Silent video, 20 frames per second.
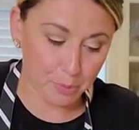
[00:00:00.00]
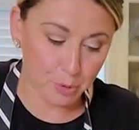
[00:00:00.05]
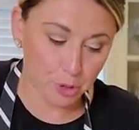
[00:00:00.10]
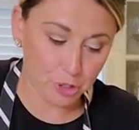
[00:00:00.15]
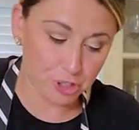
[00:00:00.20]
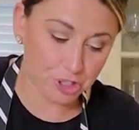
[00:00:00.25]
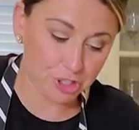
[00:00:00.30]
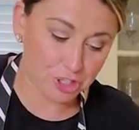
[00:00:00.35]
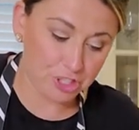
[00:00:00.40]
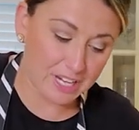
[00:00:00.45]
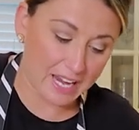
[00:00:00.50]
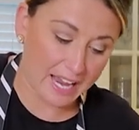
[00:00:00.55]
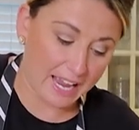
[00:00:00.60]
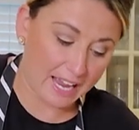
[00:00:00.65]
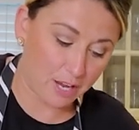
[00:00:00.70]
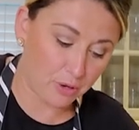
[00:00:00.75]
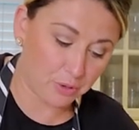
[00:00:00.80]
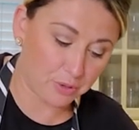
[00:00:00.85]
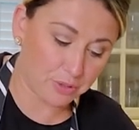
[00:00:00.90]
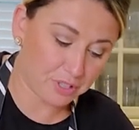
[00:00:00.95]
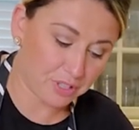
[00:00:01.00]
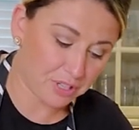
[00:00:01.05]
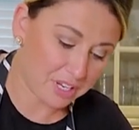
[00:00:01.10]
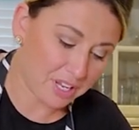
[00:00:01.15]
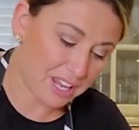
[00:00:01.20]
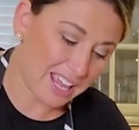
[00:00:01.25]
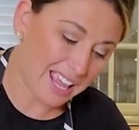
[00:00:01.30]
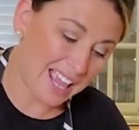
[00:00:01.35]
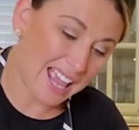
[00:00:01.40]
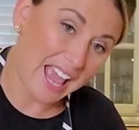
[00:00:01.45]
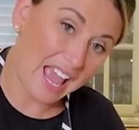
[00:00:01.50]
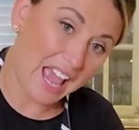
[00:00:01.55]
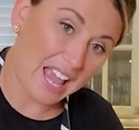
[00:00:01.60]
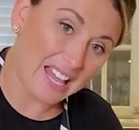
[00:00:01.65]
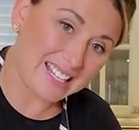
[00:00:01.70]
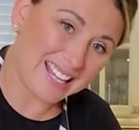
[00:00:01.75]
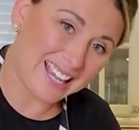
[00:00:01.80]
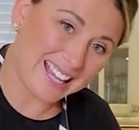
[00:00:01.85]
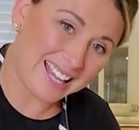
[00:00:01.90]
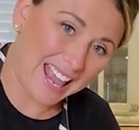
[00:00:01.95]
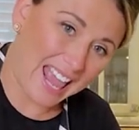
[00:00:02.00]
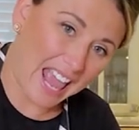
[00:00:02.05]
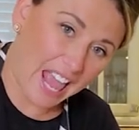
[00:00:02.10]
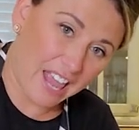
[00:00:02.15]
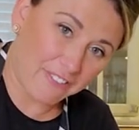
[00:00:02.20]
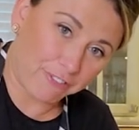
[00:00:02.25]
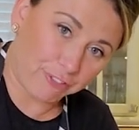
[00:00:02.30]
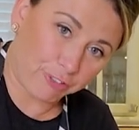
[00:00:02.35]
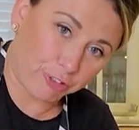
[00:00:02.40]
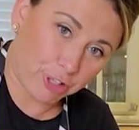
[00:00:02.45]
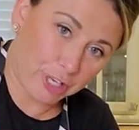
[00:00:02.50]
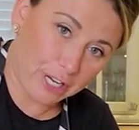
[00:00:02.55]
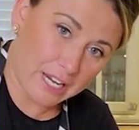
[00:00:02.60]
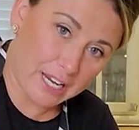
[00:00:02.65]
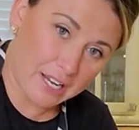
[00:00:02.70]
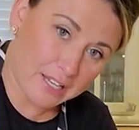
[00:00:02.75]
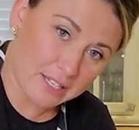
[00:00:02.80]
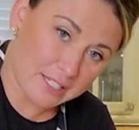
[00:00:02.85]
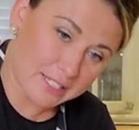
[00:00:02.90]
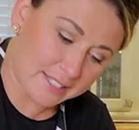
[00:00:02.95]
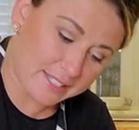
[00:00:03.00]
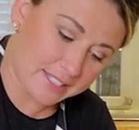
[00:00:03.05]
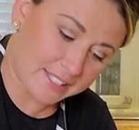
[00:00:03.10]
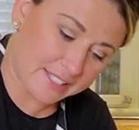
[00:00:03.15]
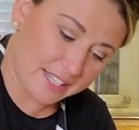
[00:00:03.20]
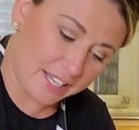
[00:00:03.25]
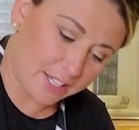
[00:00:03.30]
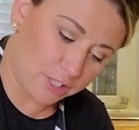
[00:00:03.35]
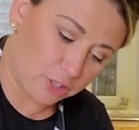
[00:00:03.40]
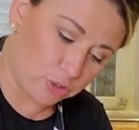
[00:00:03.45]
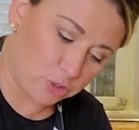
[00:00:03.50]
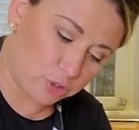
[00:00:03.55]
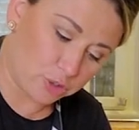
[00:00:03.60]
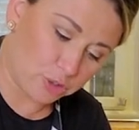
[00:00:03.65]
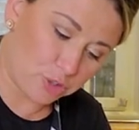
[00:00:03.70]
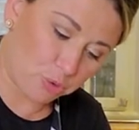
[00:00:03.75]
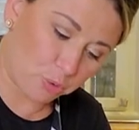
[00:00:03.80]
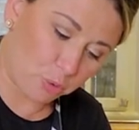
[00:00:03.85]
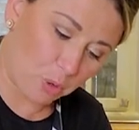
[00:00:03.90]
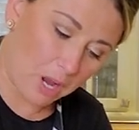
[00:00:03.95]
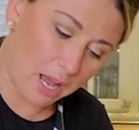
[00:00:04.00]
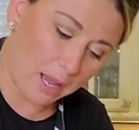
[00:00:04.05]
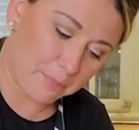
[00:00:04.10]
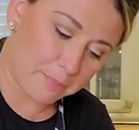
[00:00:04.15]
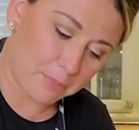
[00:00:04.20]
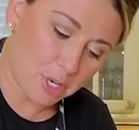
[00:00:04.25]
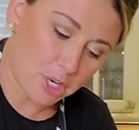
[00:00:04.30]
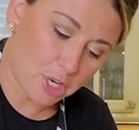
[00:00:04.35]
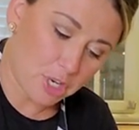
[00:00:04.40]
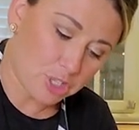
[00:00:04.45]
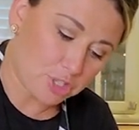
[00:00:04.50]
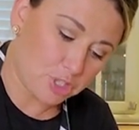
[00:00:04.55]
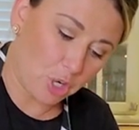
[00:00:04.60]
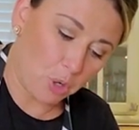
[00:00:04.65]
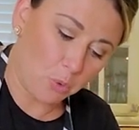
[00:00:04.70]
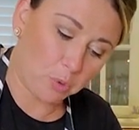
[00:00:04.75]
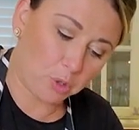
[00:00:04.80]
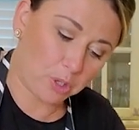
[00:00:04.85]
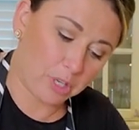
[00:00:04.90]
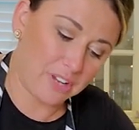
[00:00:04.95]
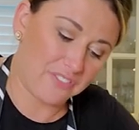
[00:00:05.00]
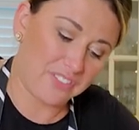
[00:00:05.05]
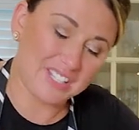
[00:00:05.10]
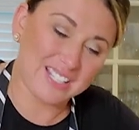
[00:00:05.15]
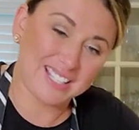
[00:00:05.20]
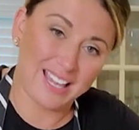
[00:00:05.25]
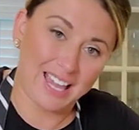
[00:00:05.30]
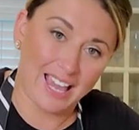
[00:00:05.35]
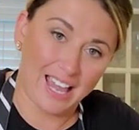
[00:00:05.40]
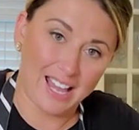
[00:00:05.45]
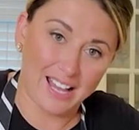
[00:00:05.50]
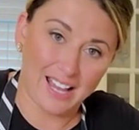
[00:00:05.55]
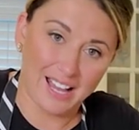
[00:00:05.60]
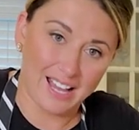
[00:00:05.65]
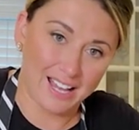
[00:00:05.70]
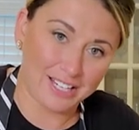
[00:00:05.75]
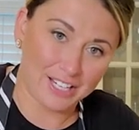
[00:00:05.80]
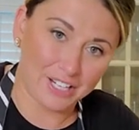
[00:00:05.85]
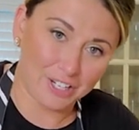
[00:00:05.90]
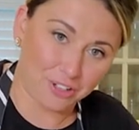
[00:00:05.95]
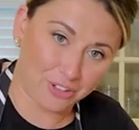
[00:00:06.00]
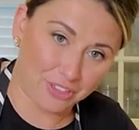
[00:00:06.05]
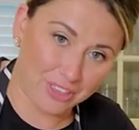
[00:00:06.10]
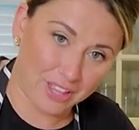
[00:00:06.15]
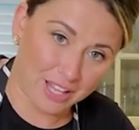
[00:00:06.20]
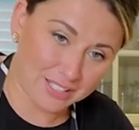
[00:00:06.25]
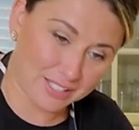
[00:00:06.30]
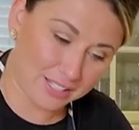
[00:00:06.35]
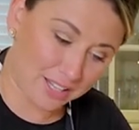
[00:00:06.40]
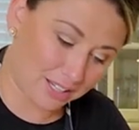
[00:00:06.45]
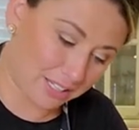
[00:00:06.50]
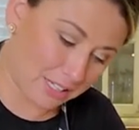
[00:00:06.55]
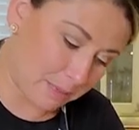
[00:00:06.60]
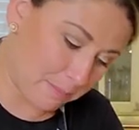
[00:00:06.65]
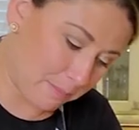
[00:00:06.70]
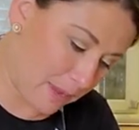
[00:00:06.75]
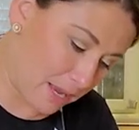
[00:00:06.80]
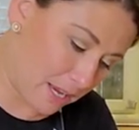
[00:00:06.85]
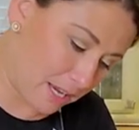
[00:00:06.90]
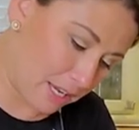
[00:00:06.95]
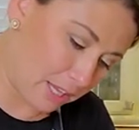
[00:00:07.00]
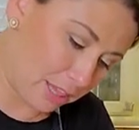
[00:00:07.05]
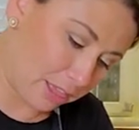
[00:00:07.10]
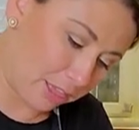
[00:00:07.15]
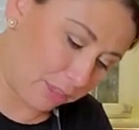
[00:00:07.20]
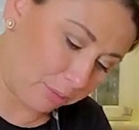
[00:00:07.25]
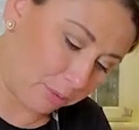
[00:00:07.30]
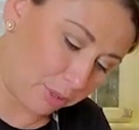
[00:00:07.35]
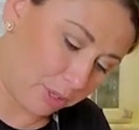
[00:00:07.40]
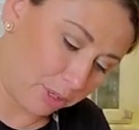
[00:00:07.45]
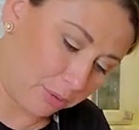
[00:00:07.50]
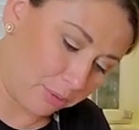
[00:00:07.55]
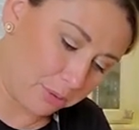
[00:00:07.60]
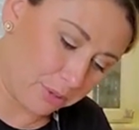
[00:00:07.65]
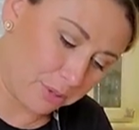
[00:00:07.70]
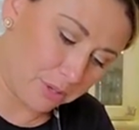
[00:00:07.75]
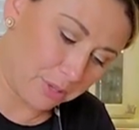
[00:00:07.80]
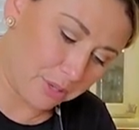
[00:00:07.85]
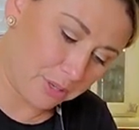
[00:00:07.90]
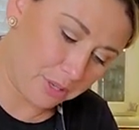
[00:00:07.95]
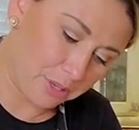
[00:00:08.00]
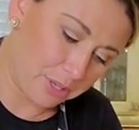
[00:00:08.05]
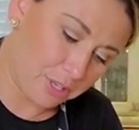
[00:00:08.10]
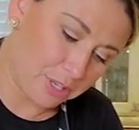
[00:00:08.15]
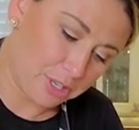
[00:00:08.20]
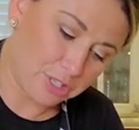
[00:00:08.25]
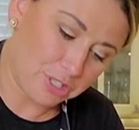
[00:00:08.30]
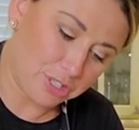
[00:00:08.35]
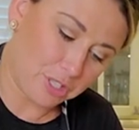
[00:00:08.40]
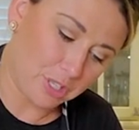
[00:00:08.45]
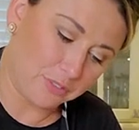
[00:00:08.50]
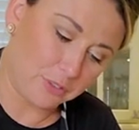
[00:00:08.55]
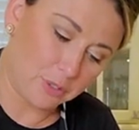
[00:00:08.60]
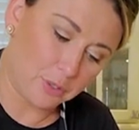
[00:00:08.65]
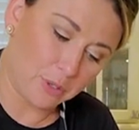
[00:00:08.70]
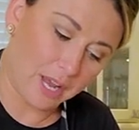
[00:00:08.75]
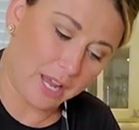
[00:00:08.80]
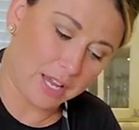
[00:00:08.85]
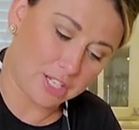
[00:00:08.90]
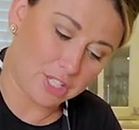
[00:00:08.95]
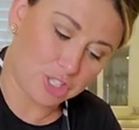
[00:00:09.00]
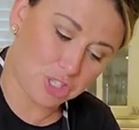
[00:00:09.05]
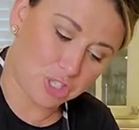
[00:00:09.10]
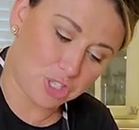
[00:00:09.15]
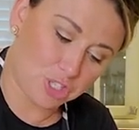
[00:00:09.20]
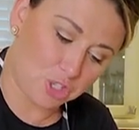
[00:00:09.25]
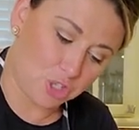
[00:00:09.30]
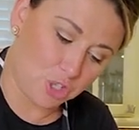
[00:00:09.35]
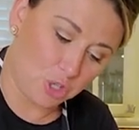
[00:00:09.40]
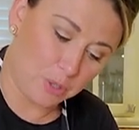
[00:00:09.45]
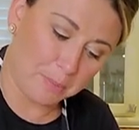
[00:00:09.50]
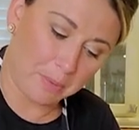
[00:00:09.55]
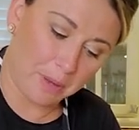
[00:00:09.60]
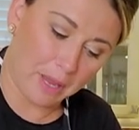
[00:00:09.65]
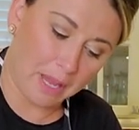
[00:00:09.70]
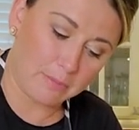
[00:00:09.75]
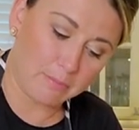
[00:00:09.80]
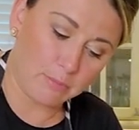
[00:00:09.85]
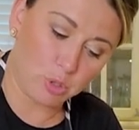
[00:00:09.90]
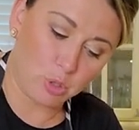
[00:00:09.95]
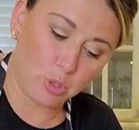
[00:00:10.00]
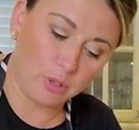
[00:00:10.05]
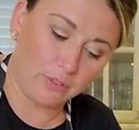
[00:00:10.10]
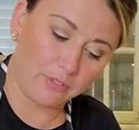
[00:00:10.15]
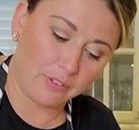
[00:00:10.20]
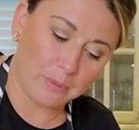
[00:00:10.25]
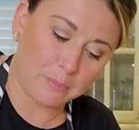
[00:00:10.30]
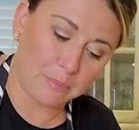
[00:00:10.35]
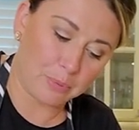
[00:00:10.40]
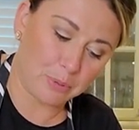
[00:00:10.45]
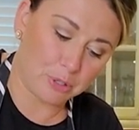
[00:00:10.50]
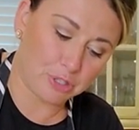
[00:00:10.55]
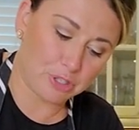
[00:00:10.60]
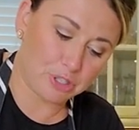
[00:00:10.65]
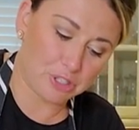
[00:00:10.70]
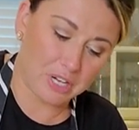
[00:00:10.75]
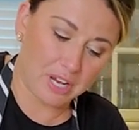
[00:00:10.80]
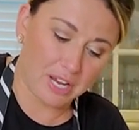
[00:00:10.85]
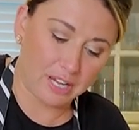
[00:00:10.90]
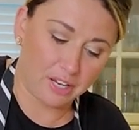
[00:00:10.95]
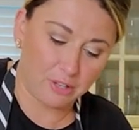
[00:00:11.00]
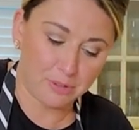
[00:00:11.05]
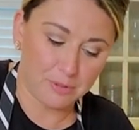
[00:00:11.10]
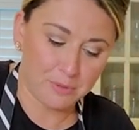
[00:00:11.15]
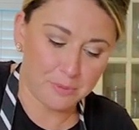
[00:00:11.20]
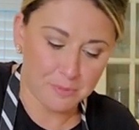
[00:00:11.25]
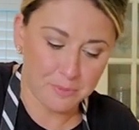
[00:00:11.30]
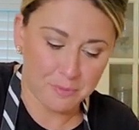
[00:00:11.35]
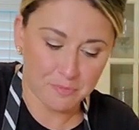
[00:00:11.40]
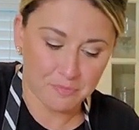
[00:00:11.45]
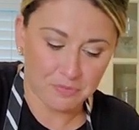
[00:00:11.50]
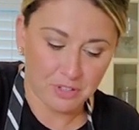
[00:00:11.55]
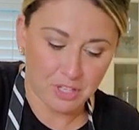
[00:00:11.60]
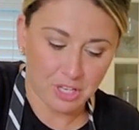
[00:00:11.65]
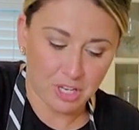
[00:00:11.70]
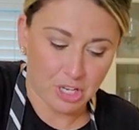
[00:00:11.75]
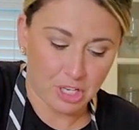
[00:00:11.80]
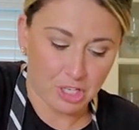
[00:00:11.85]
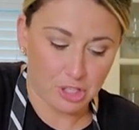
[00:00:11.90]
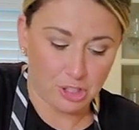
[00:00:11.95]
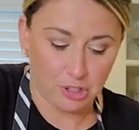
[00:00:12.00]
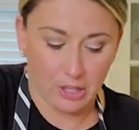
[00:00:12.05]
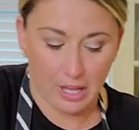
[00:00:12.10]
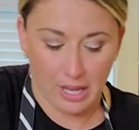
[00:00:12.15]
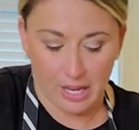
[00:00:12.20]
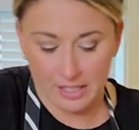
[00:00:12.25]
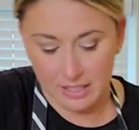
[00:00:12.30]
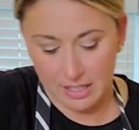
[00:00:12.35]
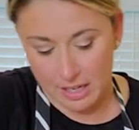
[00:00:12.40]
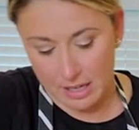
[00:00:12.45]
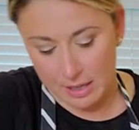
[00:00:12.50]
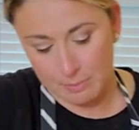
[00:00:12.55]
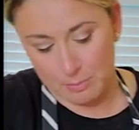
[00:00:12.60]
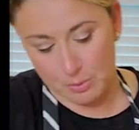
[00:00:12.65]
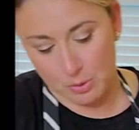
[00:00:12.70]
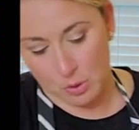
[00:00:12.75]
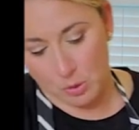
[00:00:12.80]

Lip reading: push down, and get every single drop. Don't worry if it's cakey in here, that's not gonna make it through. So if you kind of scoop and move and push down, you'll end up